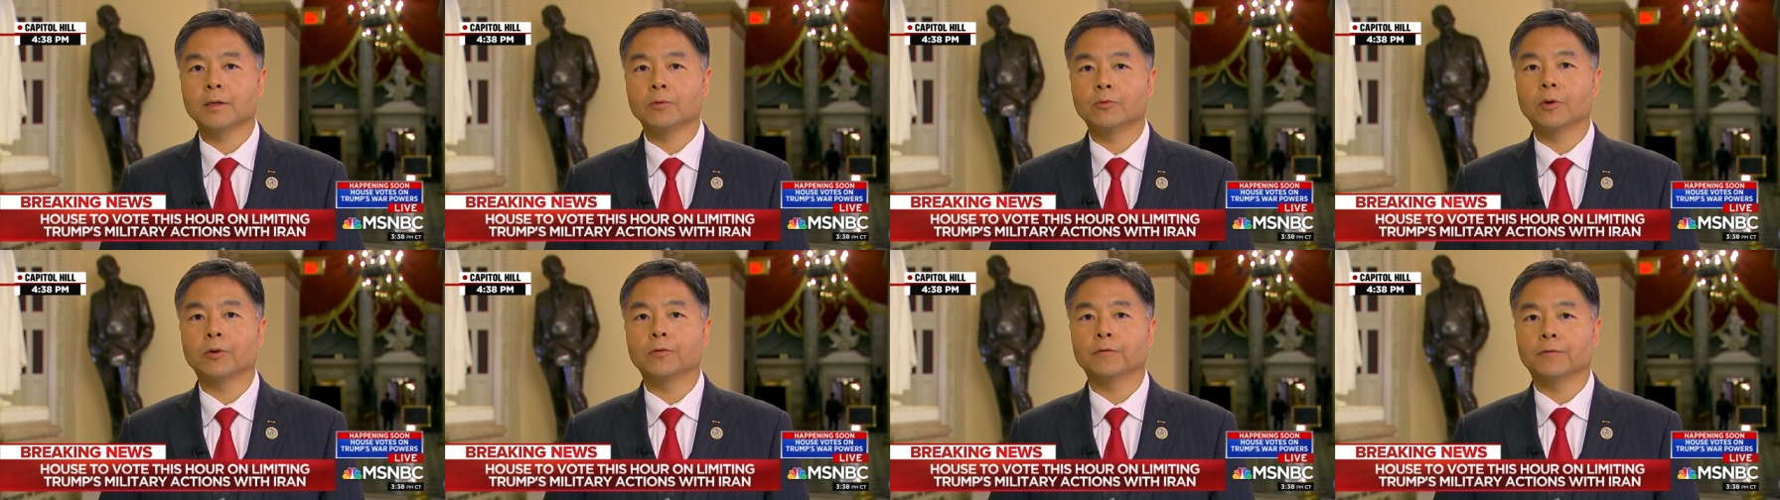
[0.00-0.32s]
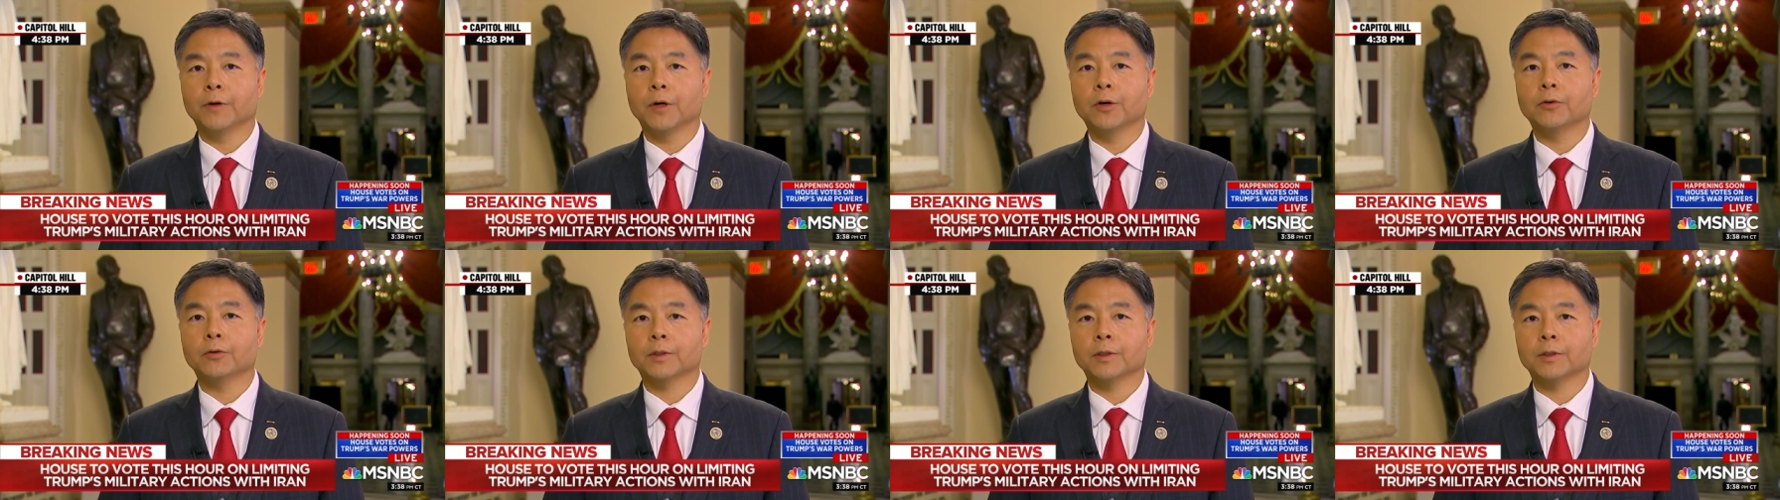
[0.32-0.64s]
will
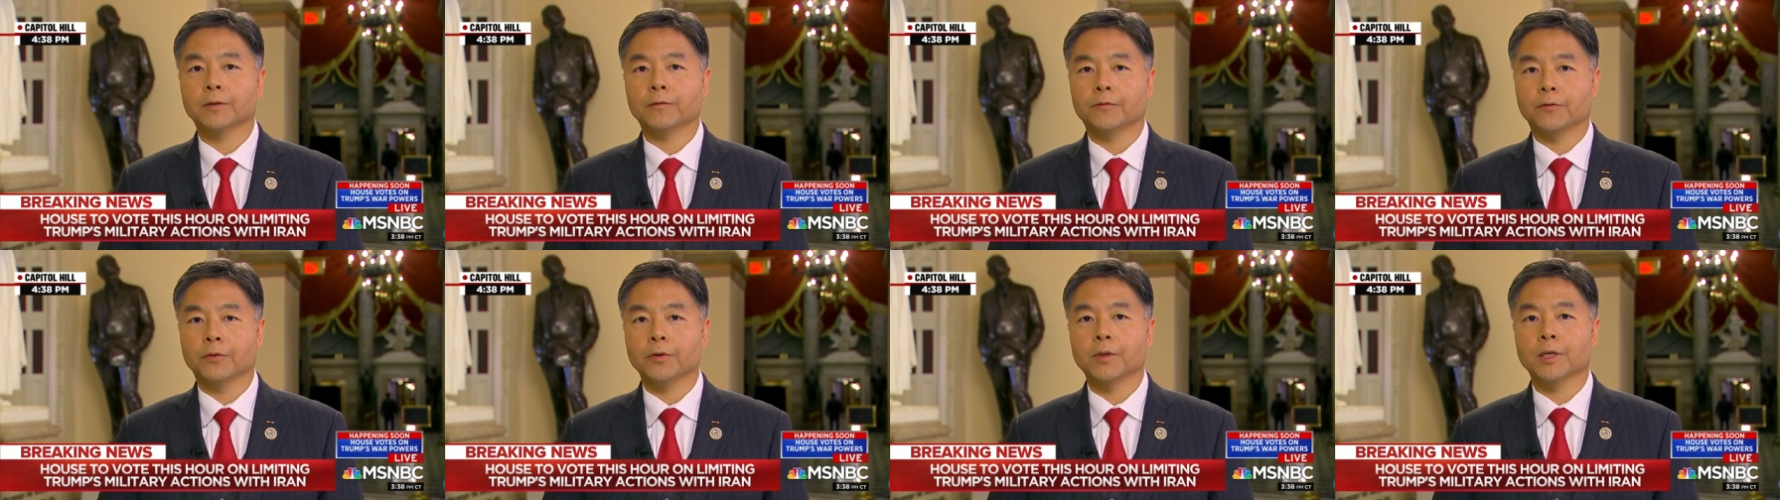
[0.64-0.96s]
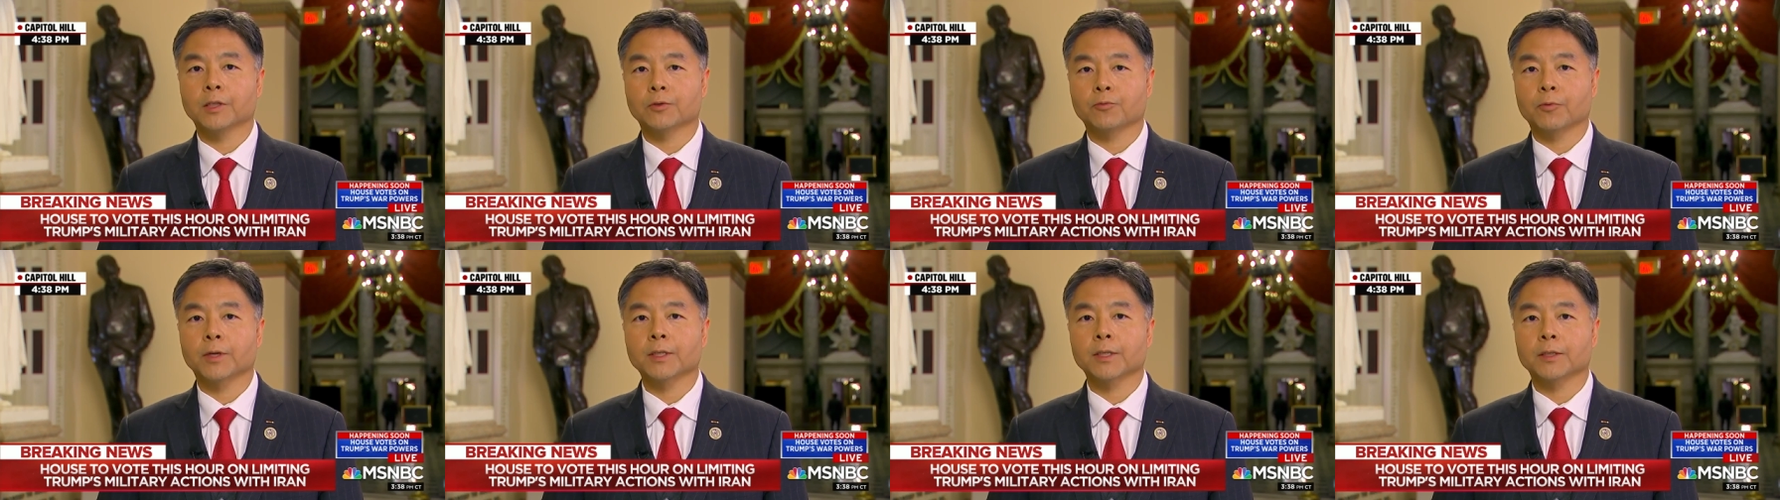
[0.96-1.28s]
vote for
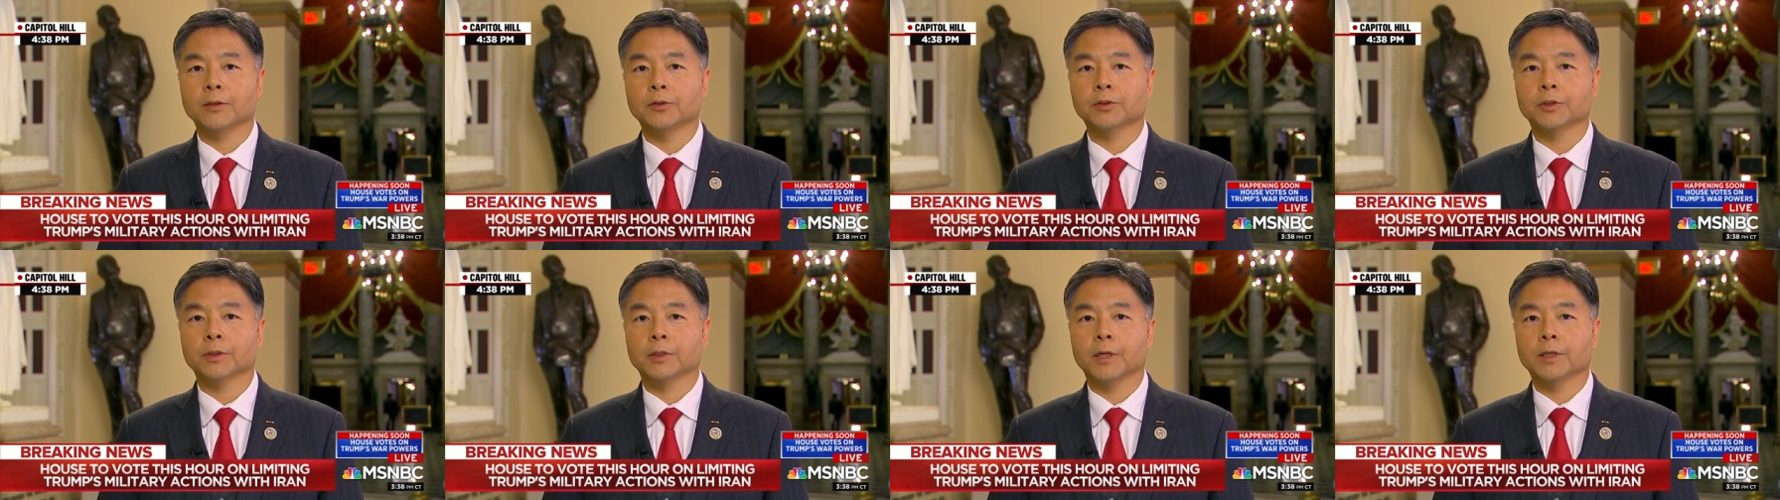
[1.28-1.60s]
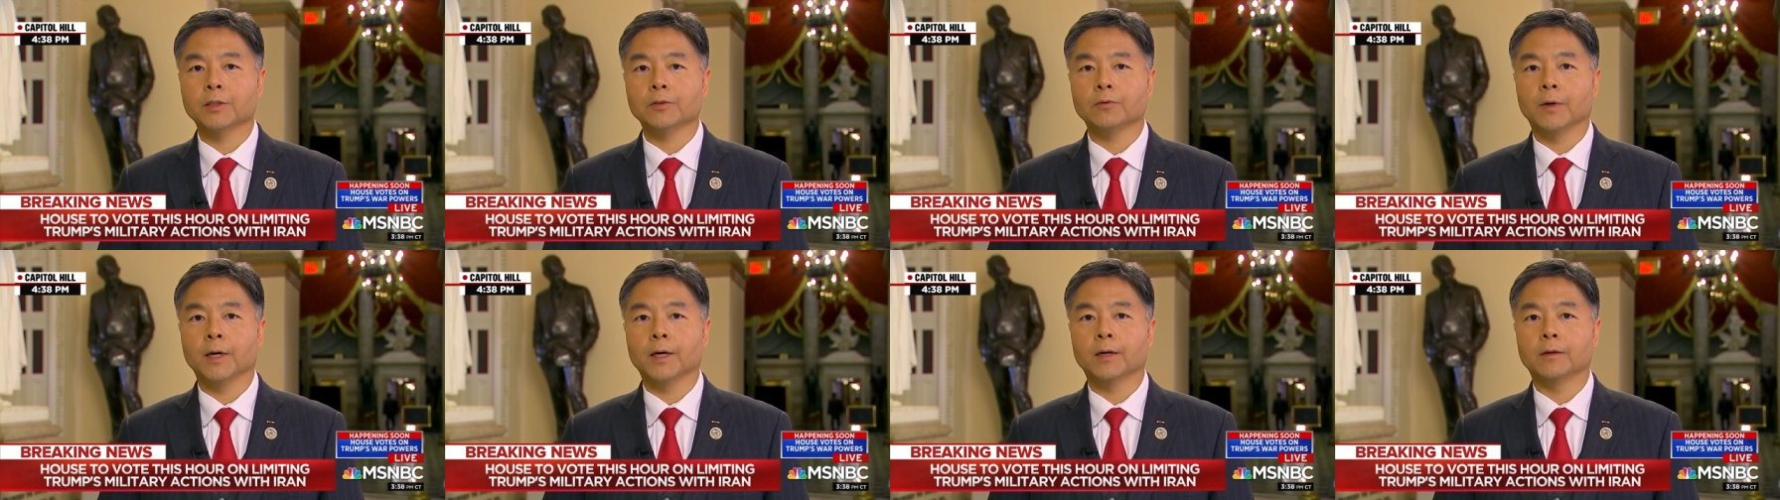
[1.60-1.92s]
this resolution
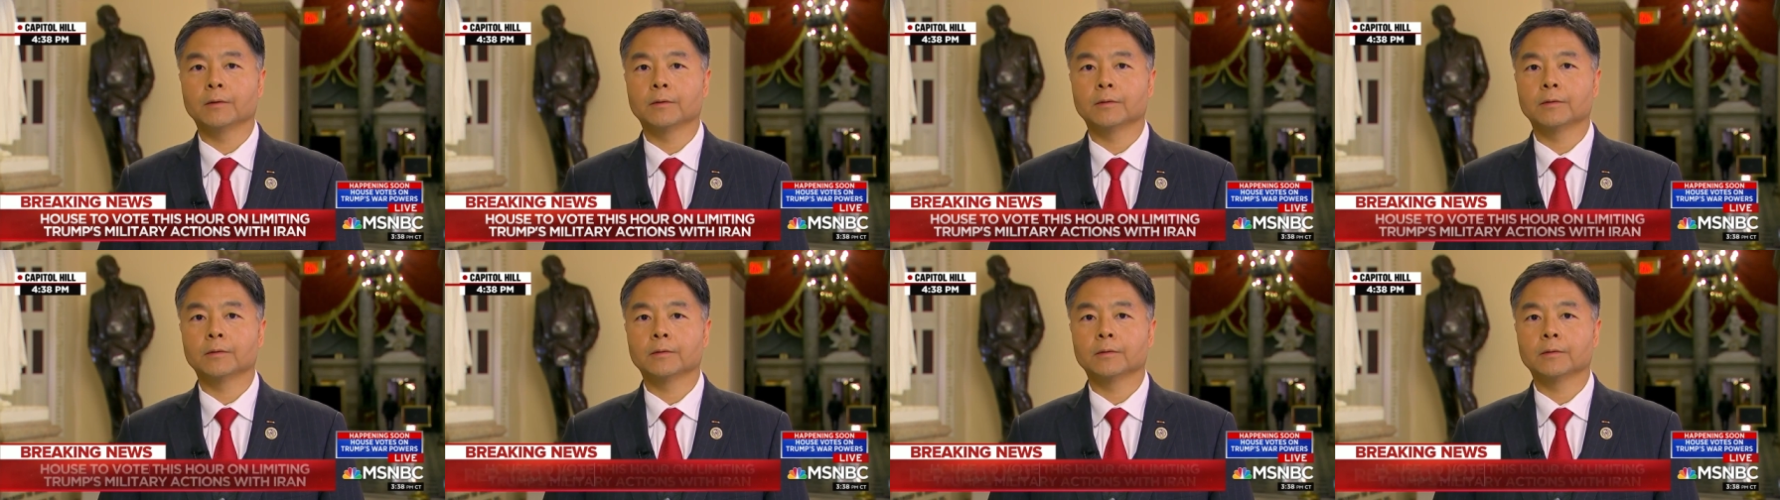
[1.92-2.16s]
as well.